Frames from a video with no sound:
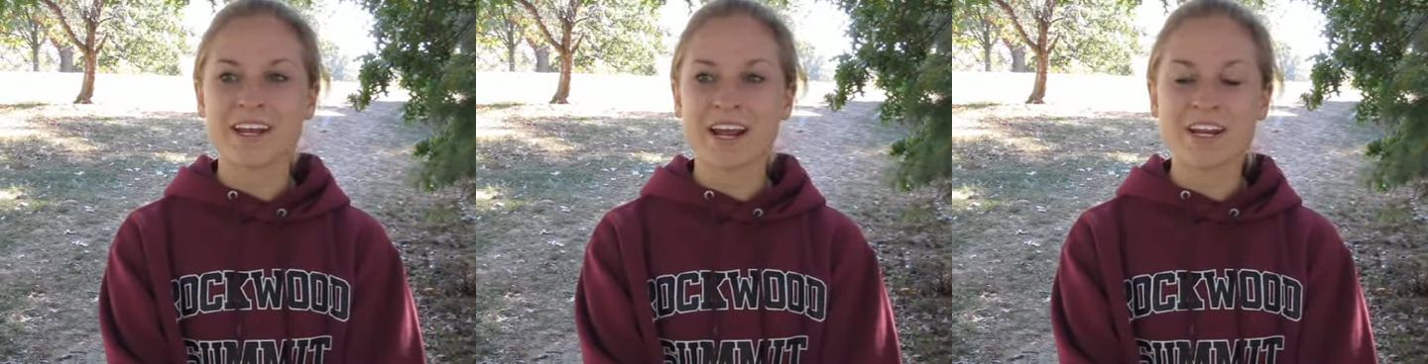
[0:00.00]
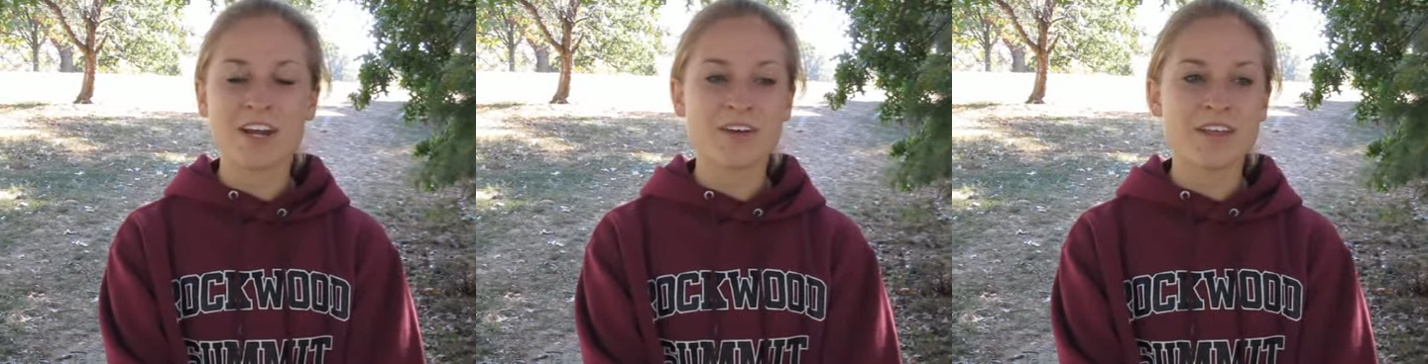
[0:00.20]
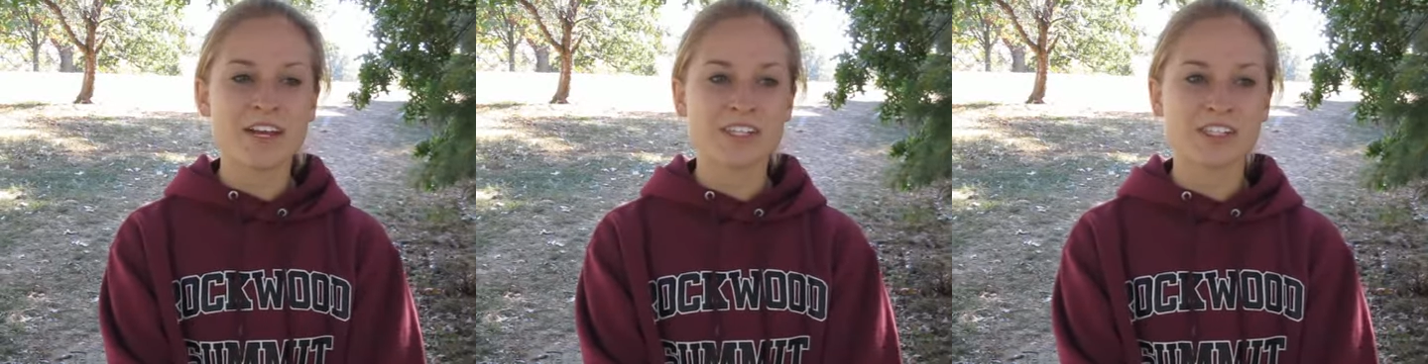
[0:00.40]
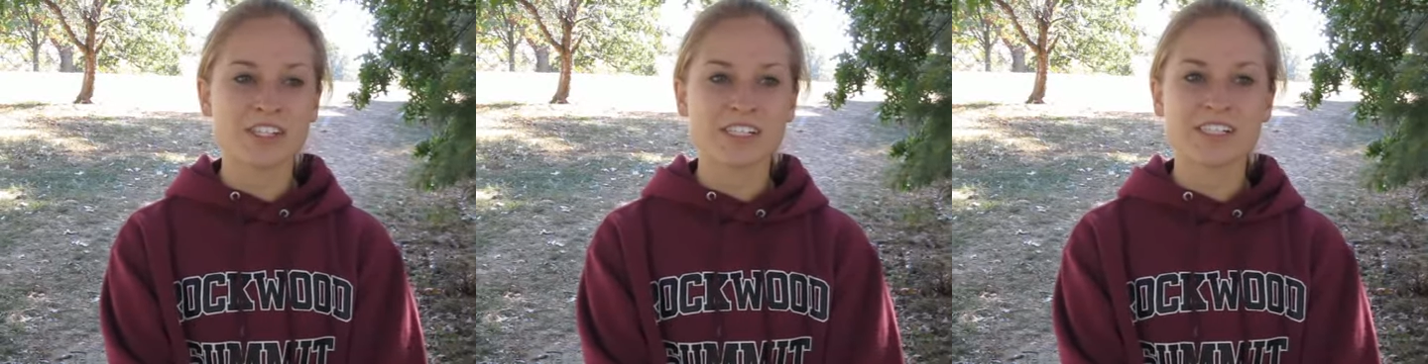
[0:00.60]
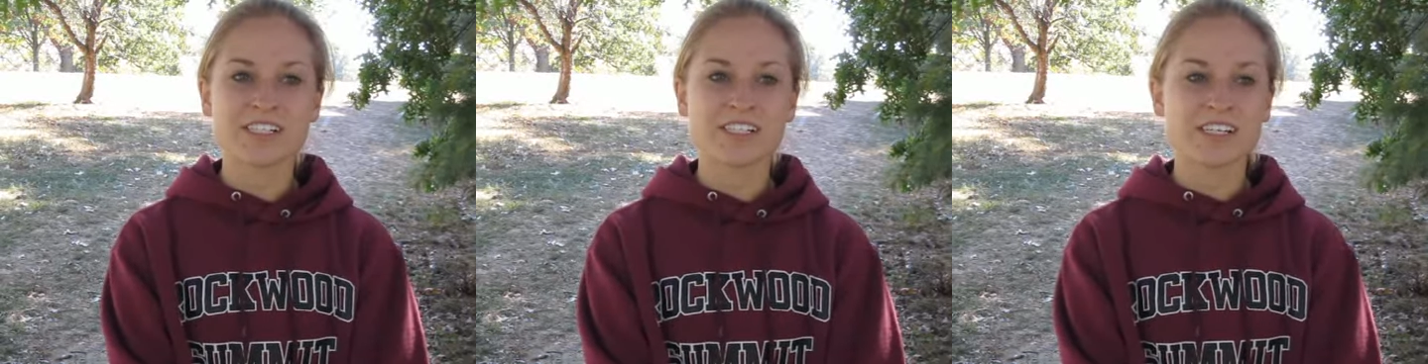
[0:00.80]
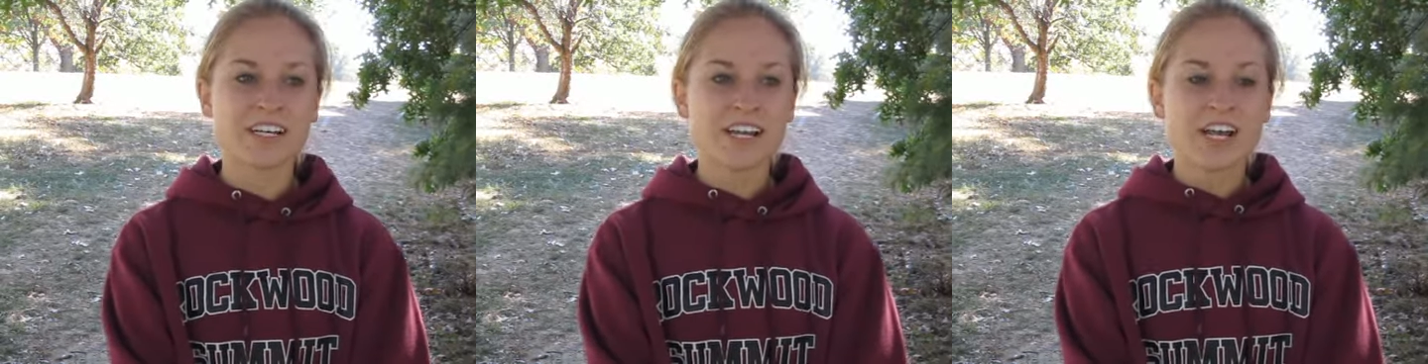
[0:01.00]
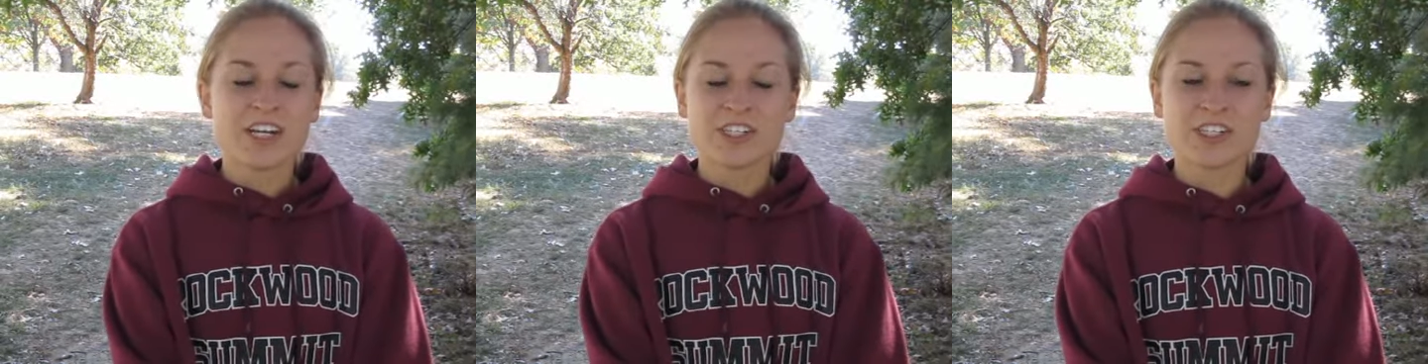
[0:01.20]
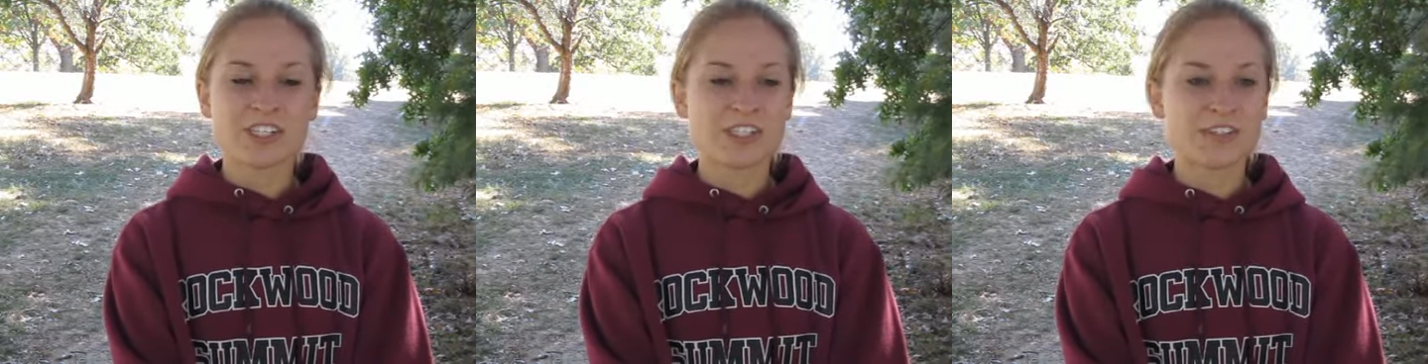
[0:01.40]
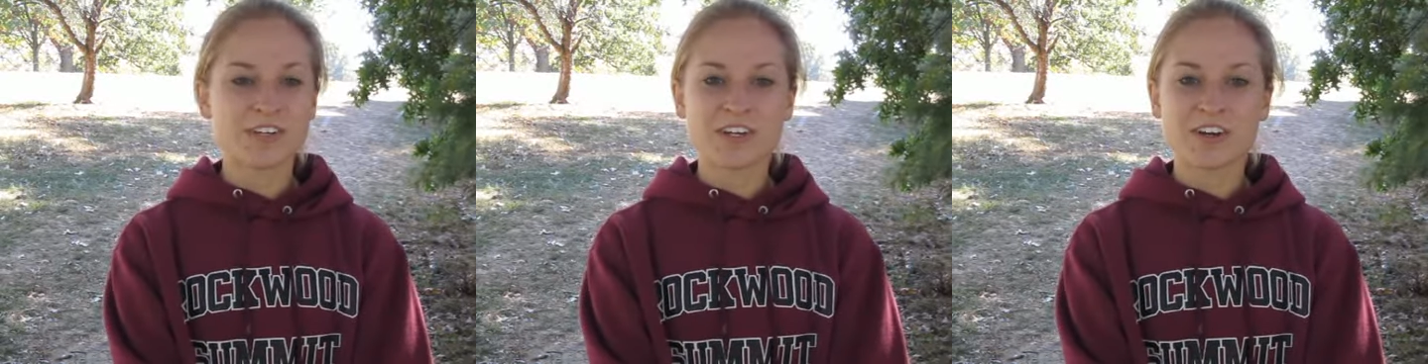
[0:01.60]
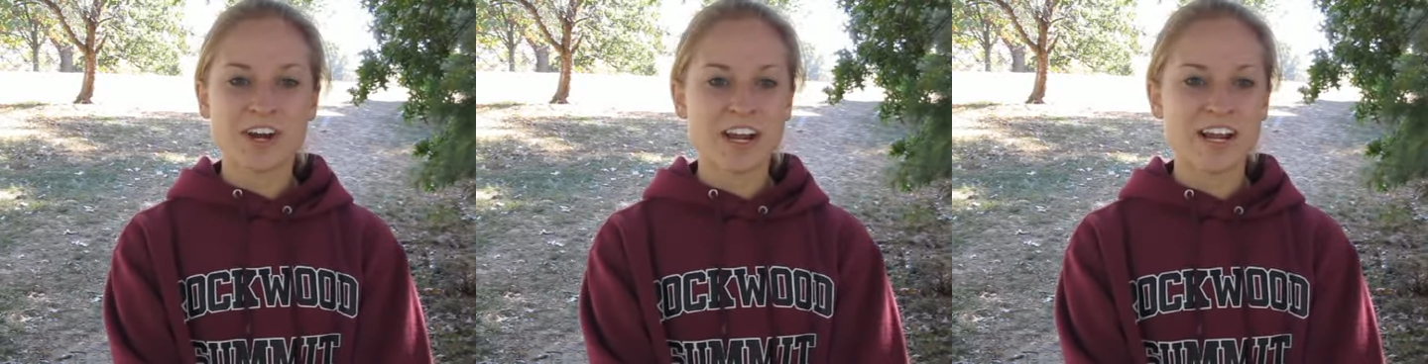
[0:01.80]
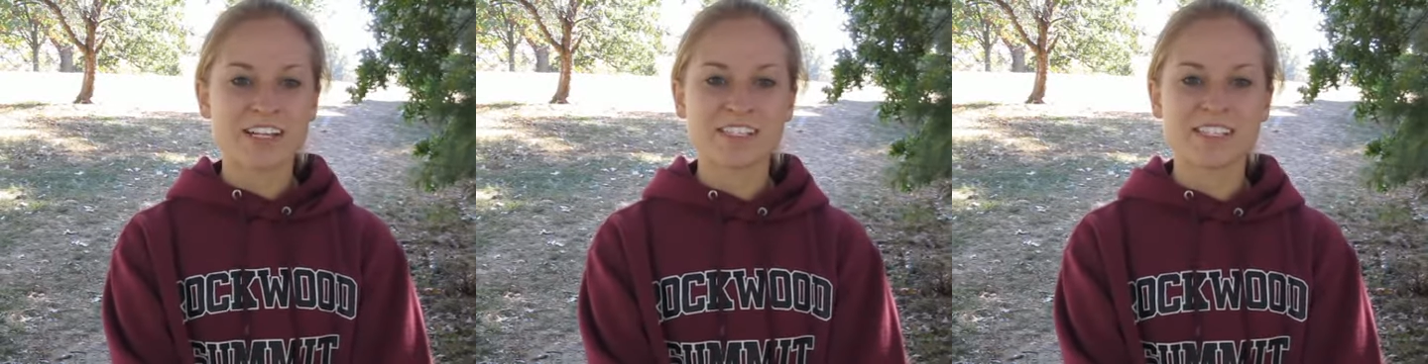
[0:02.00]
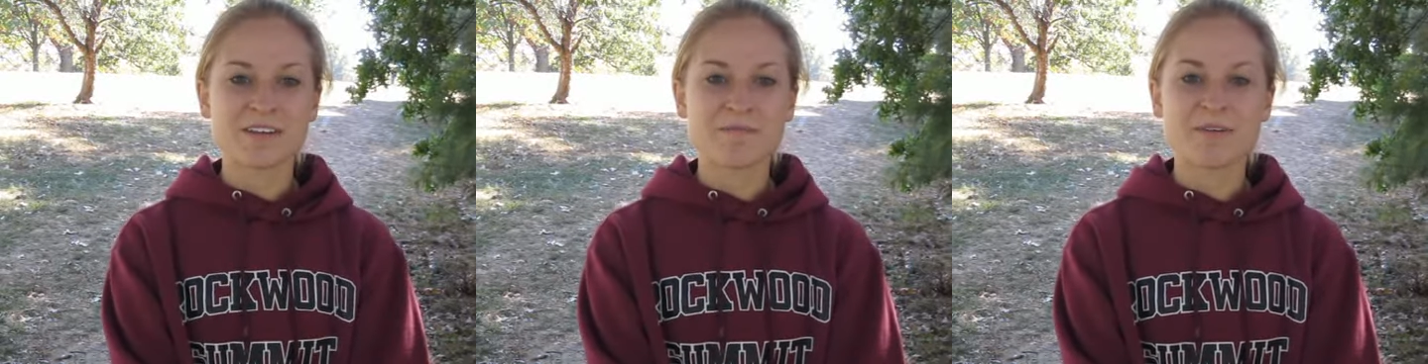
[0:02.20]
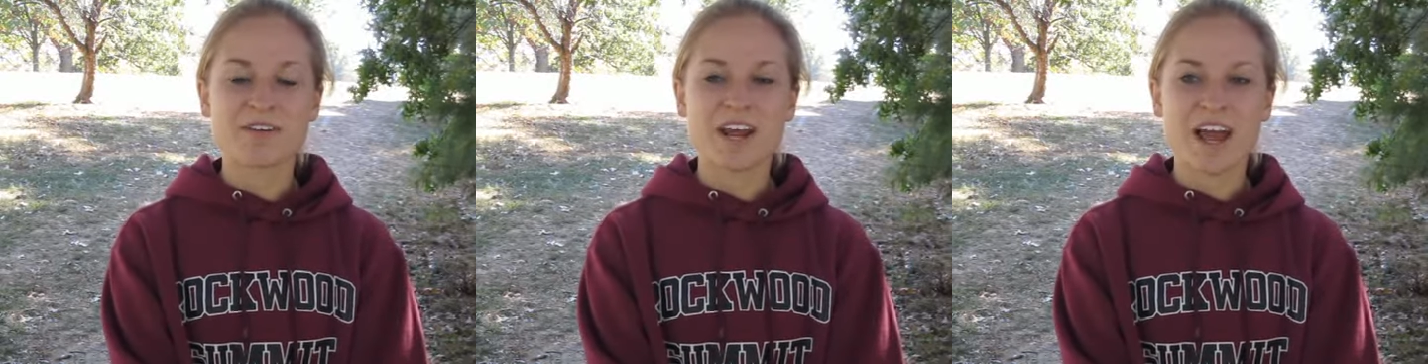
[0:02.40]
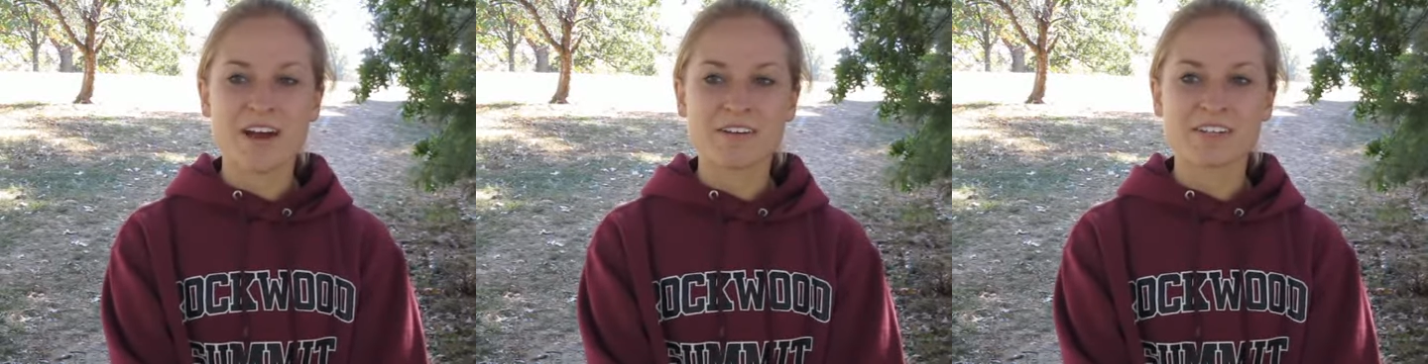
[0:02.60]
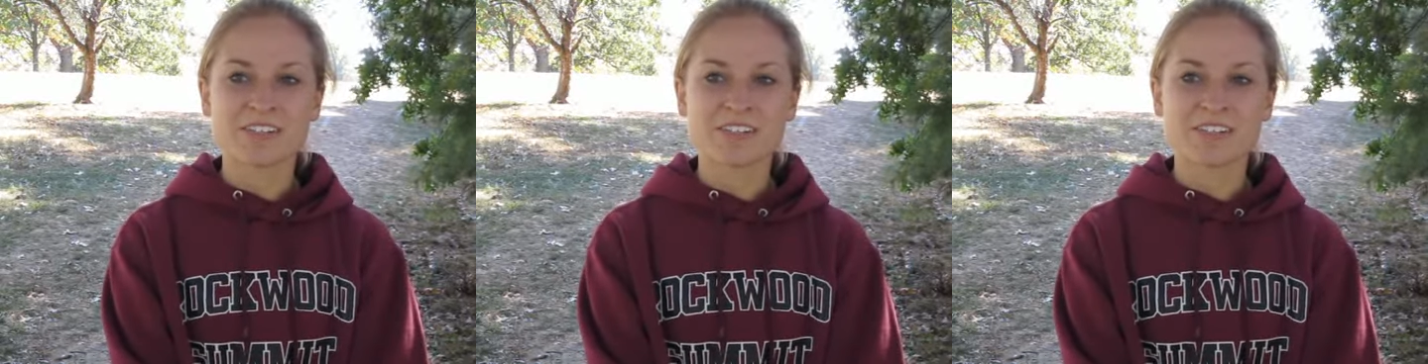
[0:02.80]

and I know that she she's doing great at SEMO now.